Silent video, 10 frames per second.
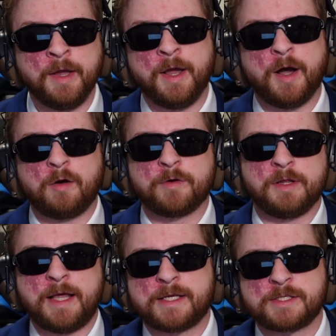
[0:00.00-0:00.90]
However,
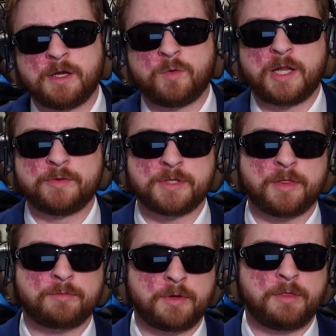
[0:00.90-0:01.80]
last night while I was on
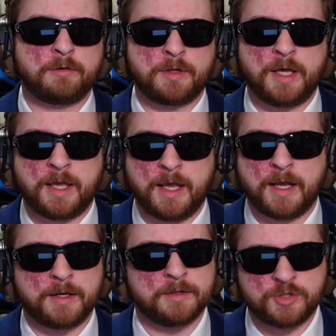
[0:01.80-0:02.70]
338
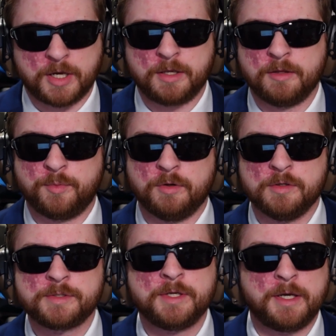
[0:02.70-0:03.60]
Canada checking the
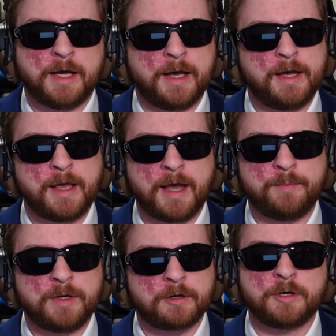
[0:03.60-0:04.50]
polls, I
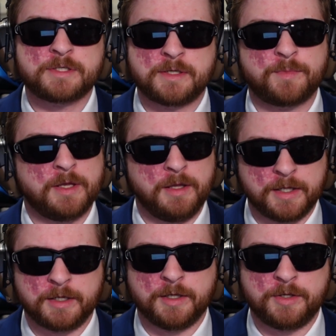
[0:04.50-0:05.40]
happened across something a
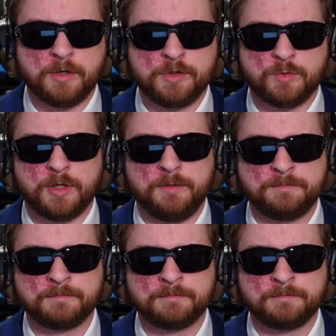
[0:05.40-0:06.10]
little unusual.